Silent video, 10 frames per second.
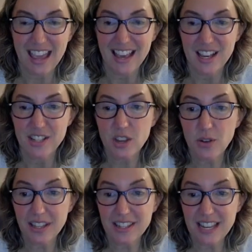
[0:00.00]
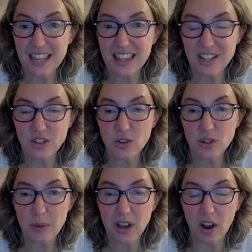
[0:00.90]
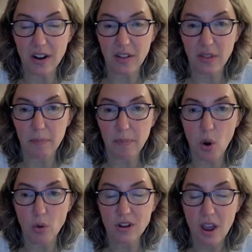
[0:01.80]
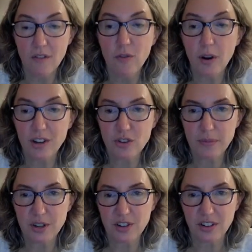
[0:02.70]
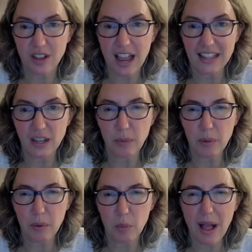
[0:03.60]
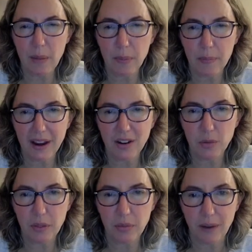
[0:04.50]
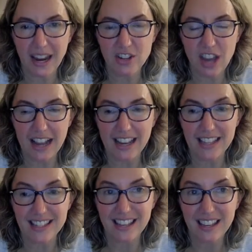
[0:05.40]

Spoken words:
So you can see that as soon as we got on the boat for a trip to Turtle Island, we were well prepared with rain jackets.